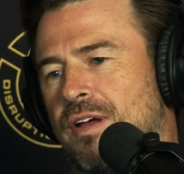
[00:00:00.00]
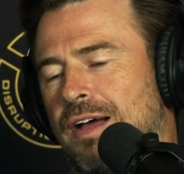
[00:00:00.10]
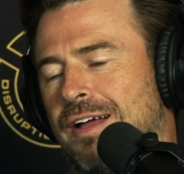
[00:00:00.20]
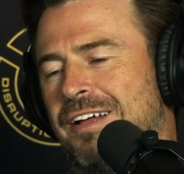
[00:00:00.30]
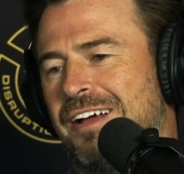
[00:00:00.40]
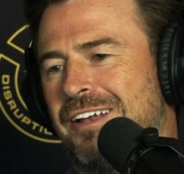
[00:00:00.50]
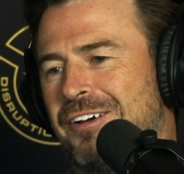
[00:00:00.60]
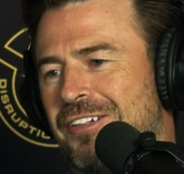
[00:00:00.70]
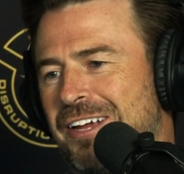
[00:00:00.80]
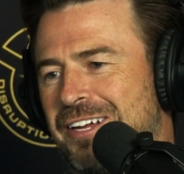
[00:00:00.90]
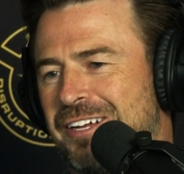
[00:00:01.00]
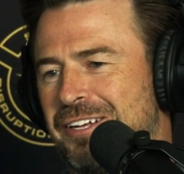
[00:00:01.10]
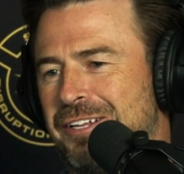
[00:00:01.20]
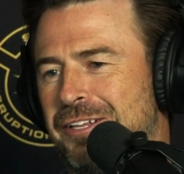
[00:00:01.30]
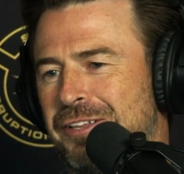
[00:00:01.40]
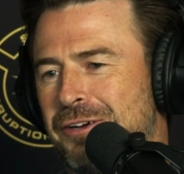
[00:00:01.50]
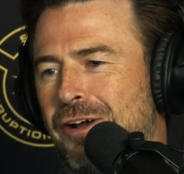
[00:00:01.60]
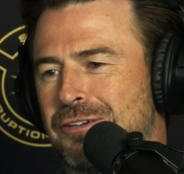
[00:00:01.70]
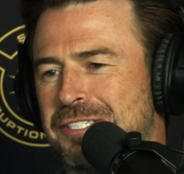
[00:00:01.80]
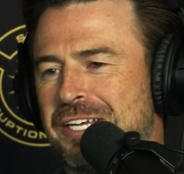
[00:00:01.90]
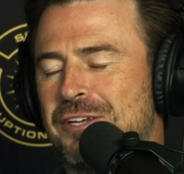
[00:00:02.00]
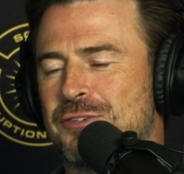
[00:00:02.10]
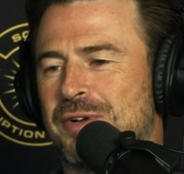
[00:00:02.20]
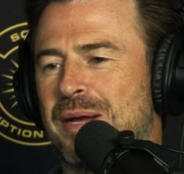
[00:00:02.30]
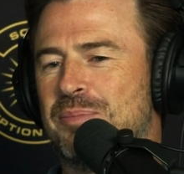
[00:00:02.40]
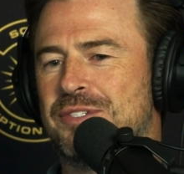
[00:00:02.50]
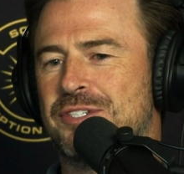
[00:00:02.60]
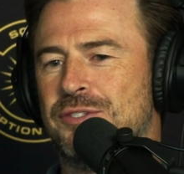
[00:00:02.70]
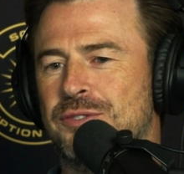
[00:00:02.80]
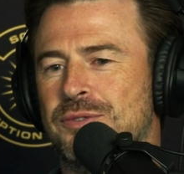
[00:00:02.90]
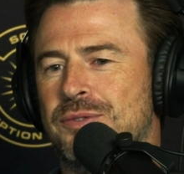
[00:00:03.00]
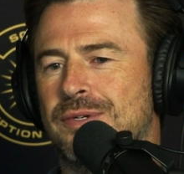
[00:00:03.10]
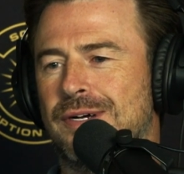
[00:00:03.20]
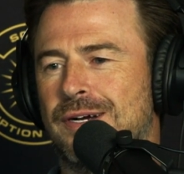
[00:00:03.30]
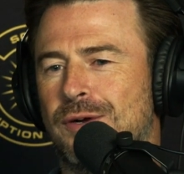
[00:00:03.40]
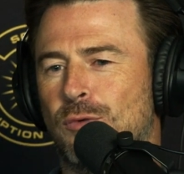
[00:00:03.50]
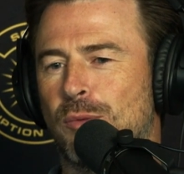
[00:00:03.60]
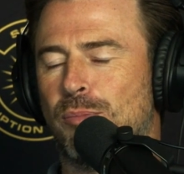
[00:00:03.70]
I know, there are sales reps who were